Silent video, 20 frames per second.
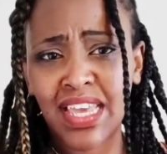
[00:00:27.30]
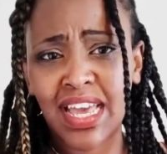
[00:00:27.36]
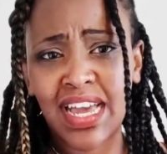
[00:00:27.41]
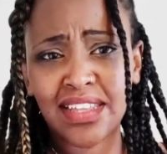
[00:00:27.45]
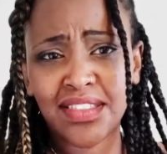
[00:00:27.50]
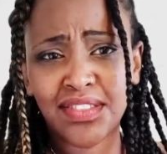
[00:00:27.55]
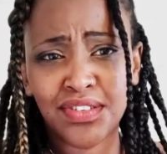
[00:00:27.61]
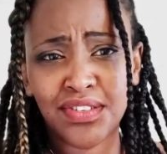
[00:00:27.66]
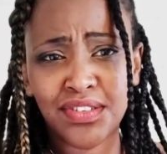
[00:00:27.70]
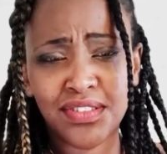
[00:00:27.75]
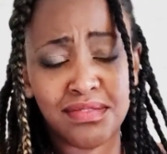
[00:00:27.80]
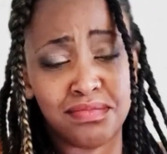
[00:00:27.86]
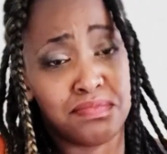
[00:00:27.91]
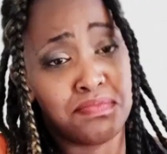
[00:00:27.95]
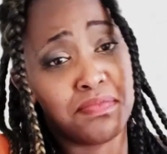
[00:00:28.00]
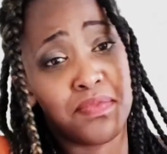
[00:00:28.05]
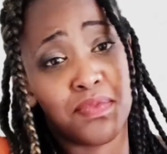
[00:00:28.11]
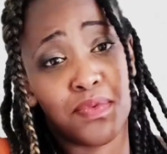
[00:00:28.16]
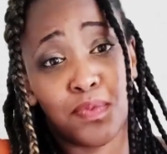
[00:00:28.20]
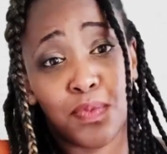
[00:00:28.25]
I thought,
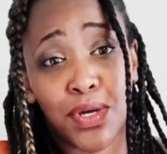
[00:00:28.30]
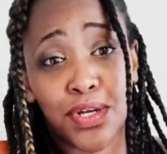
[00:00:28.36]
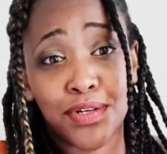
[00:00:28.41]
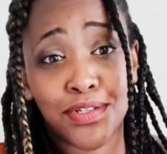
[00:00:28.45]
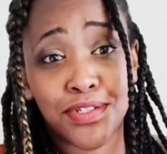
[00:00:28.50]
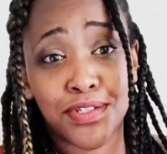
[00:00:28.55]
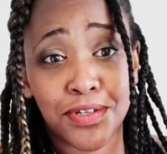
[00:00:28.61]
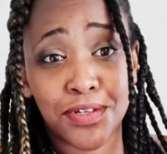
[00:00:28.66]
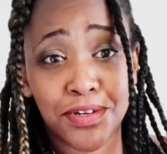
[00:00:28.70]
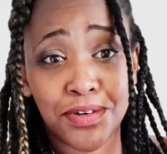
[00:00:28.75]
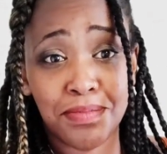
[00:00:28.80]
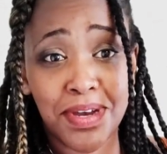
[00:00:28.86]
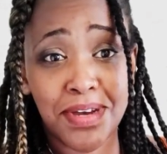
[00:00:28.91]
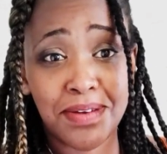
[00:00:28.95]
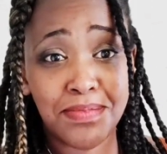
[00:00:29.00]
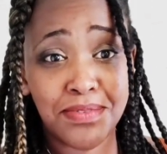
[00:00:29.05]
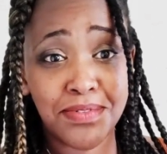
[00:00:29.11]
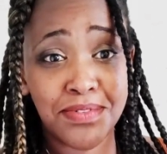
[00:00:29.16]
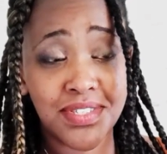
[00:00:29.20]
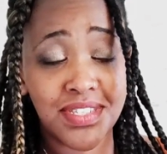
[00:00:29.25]
why not talk
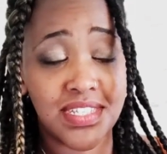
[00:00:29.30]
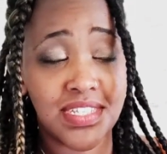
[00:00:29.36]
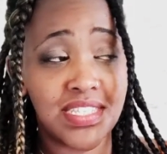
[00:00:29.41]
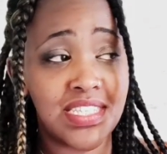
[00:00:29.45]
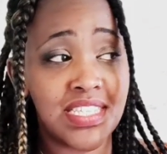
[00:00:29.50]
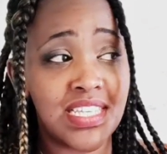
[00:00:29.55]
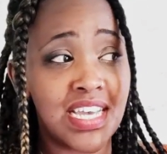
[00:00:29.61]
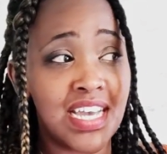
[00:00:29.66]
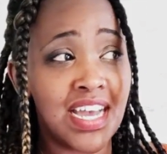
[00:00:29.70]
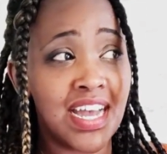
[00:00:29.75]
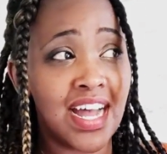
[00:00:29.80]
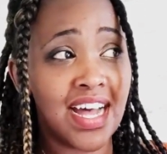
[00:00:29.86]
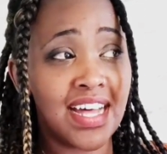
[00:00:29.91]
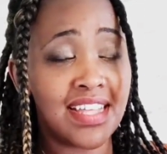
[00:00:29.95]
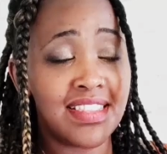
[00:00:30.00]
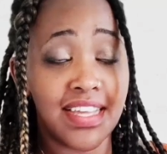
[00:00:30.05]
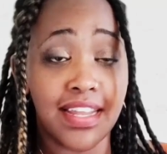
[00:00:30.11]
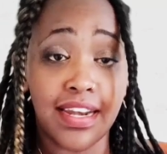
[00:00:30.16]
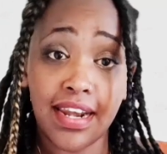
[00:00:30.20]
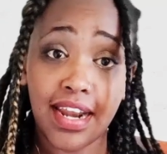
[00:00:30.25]
about bruises?
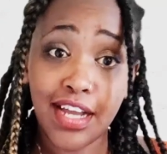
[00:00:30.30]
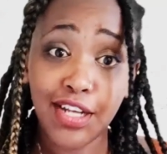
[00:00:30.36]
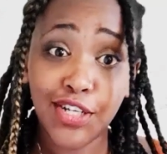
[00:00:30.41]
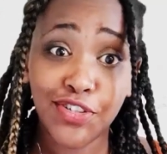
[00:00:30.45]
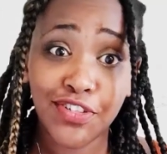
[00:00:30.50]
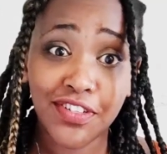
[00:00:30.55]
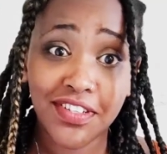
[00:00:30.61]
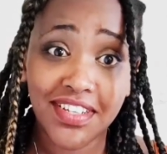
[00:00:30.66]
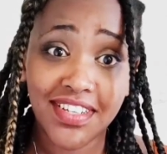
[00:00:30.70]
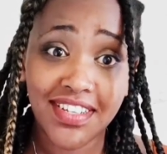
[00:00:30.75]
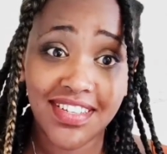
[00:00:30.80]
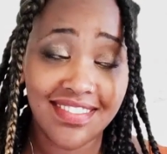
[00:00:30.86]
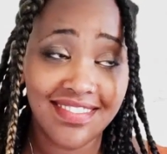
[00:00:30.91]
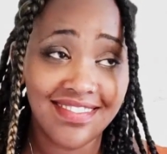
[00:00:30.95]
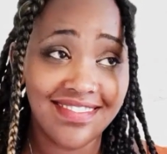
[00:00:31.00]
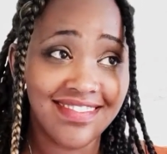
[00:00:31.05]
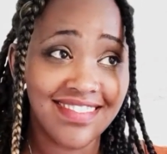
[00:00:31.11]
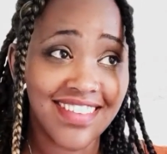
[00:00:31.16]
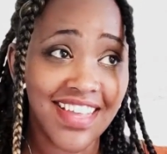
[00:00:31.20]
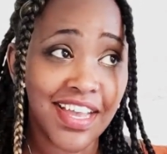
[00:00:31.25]
And then naturally,
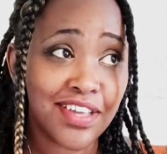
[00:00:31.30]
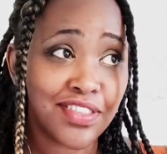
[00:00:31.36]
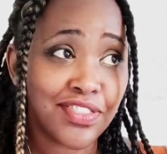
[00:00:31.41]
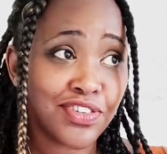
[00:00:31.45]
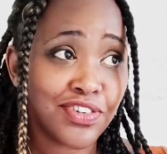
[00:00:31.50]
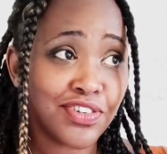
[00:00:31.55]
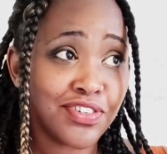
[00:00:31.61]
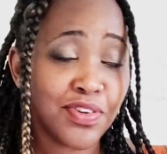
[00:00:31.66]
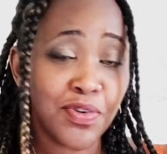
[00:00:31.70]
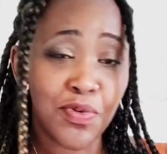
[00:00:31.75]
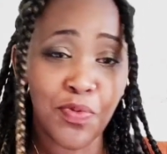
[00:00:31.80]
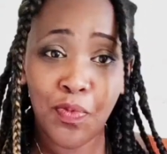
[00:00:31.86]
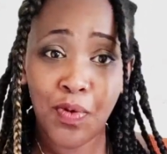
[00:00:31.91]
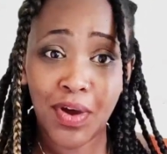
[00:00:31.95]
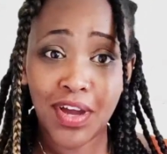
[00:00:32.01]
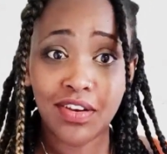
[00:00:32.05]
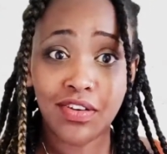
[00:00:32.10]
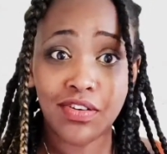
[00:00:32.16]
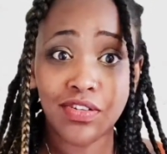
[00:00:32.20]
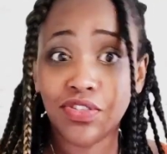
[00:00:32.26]
I thought,
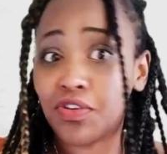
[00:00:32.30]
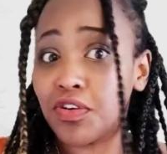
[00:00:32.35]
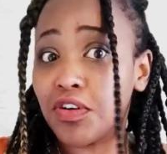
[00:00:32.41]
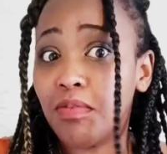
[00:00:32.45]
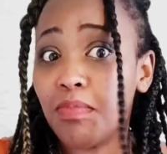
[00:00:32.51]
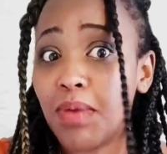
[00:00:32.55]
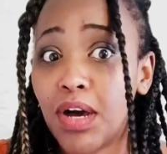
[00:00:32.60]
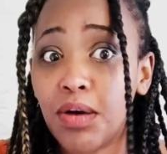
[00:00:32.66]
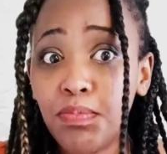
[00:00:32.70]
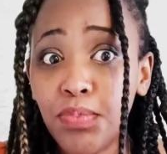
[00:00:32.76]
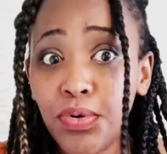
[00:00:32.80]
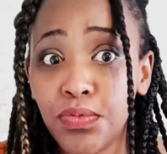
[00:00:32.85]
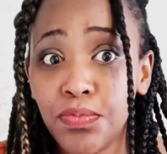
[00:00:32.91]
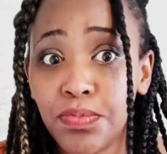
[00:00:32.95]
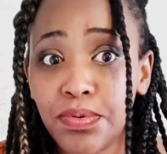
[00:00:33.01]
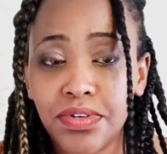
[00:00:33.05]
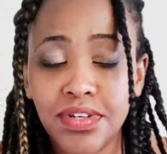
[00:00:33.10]
why not talk about poop?